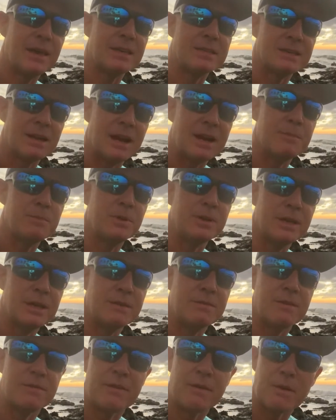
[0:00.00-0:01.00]
that I
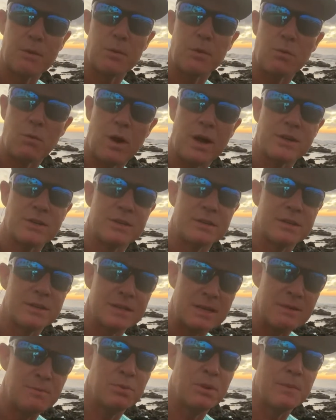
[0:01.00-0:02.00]
believe if everyone watching this
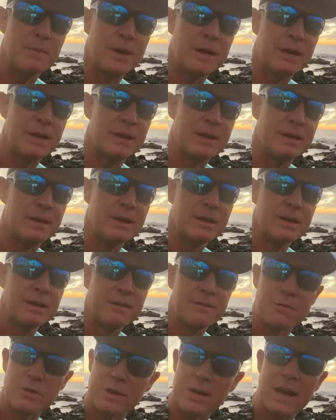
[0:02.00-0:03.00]
implemented it
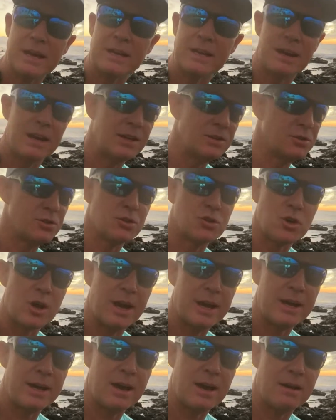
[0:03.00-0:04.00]
for 90 days, just
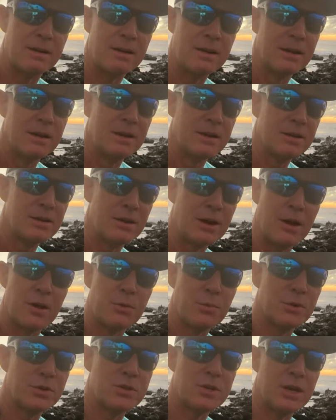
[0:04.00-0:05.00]
try it out, your
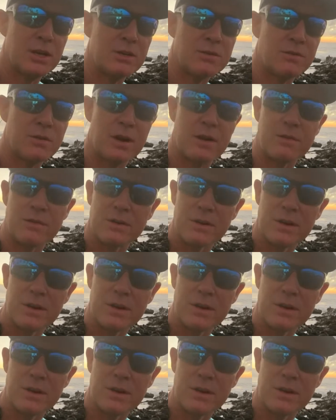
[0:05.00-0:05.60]
health would change forever.